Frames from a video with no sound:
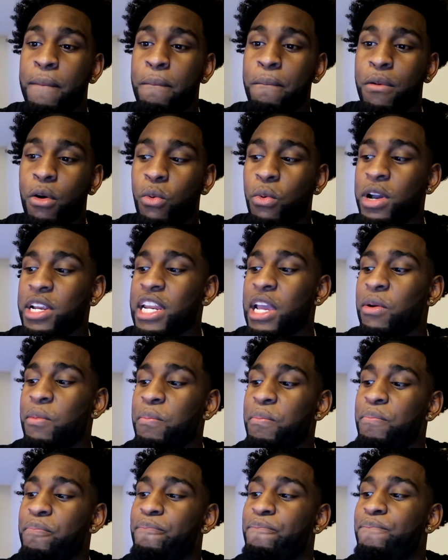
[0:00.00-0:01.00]
But when
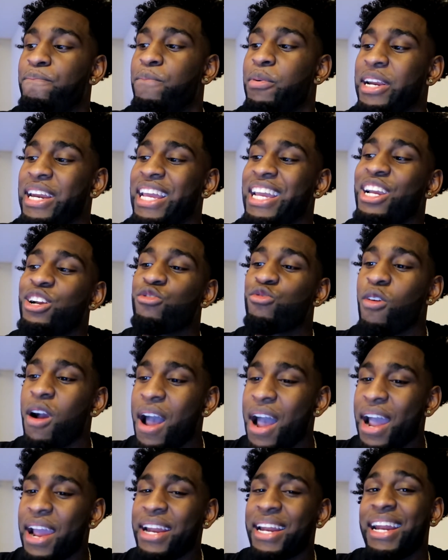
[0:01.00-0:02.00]
they
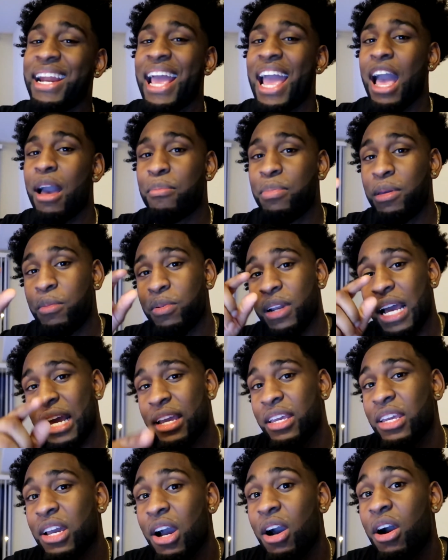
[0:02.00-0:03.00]
grind and they have people
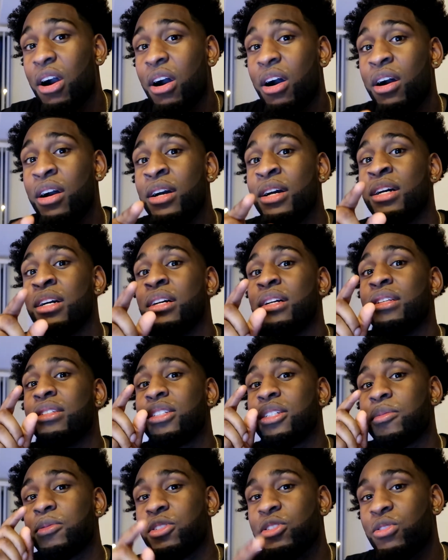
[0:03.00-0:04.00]
like y'all
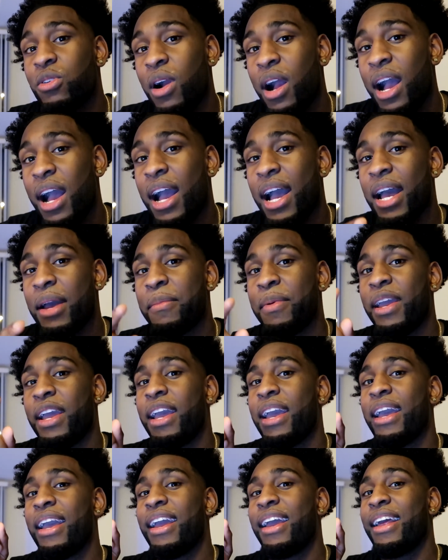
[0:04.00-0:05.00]
subscribe
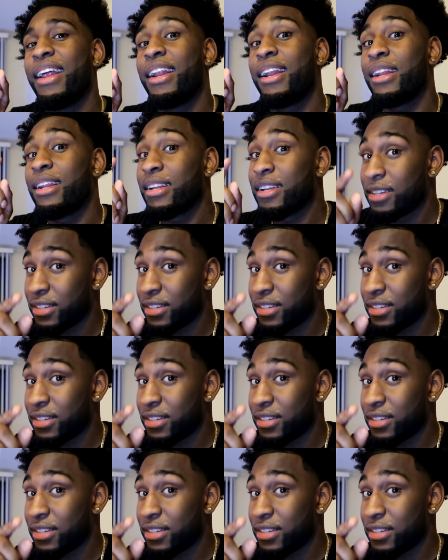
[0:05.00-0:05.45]
and